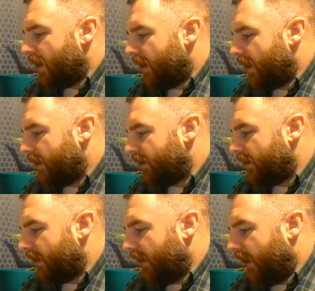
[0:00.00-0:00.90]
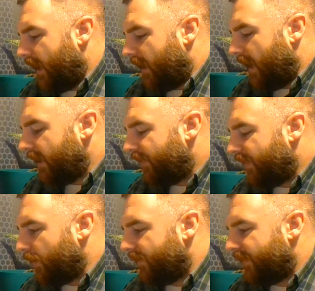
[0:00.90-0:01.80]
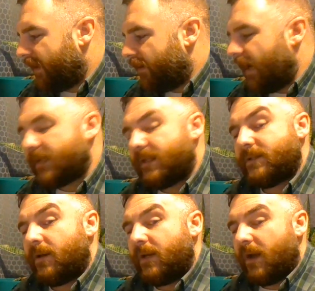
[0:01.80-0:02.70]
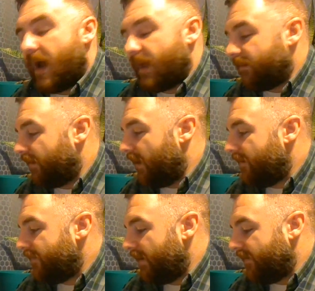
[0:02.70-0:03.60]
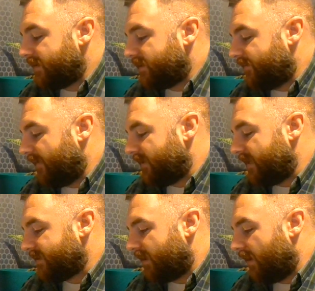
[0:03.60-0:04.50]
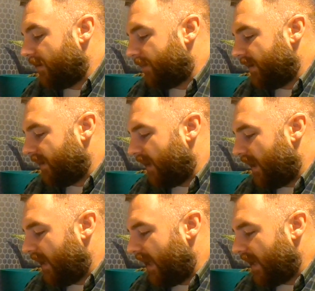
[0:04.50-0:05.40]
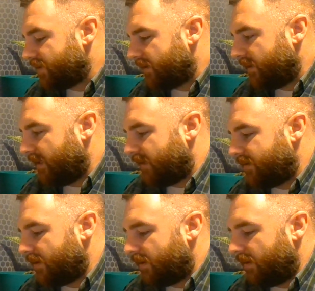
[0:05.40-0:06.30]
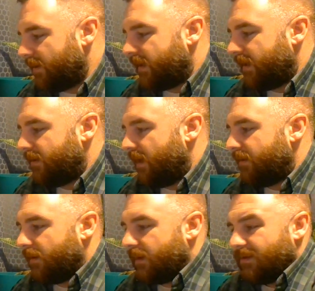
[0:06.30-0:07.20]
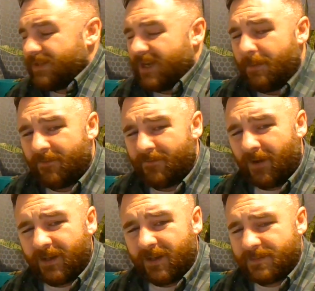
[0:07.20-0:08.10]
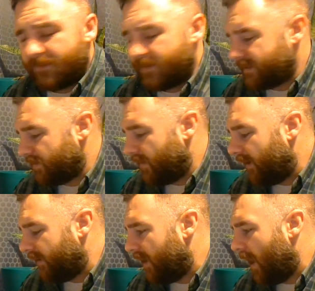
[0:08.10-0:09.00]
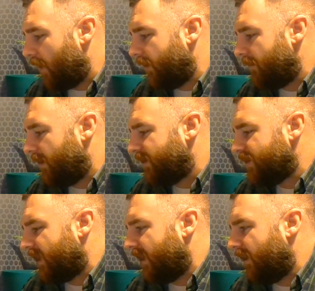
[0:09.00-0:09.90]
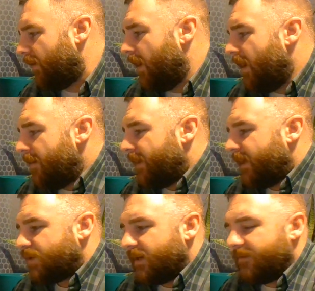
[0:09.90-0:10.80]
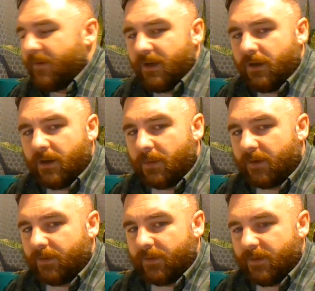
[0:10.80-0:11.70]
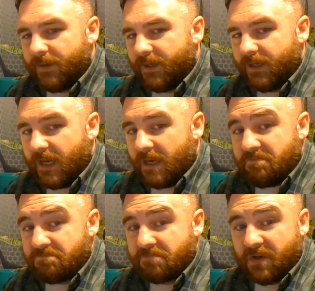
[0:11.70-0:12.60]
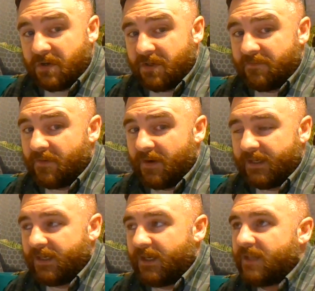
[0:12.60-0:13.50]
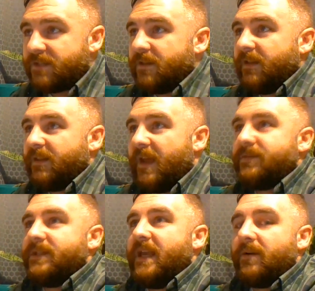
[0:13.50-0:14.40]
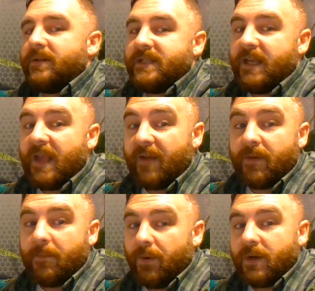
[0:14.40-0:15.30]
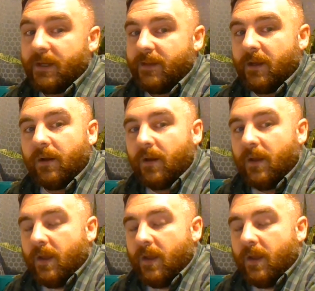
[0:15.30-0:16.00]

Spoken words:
and anything with like Galactus on it, I love. And this is fantastic art. But I actually like took a look, and there's a couple volumes of this as well, and I wouldn't mind checking it out. But I tried to find it on Marvel Unlimited and couldn't find it. And it's not like they have to guarantee every book in their